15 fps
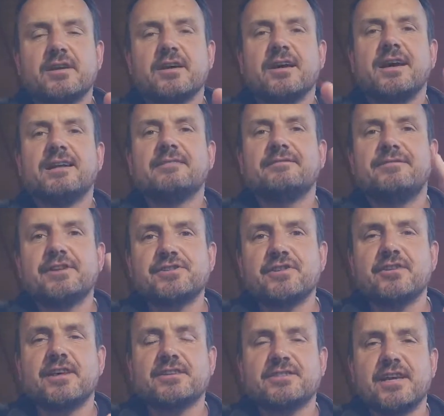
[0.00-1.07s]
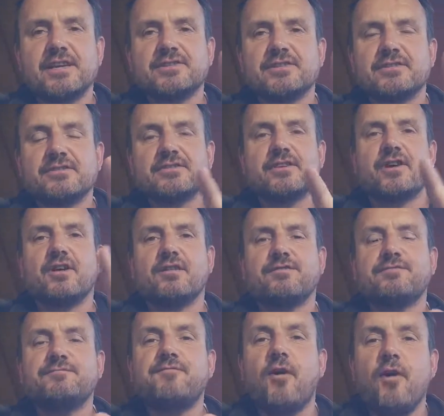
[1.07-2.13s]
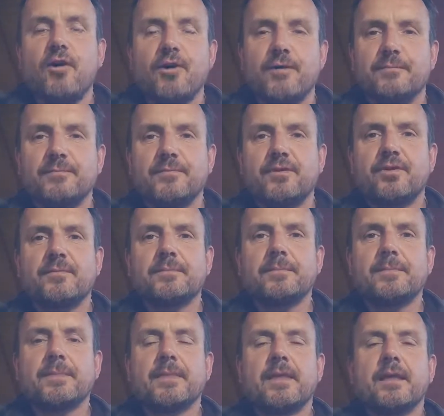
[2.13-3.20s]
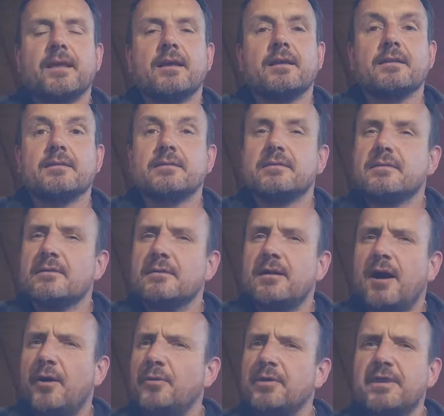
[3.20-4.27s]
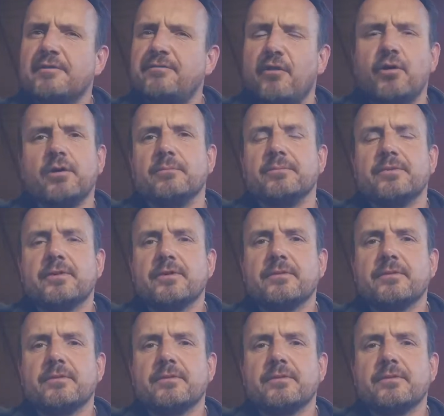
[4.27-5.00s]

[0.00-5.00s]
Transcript: and visualizations are formed. How are they formed?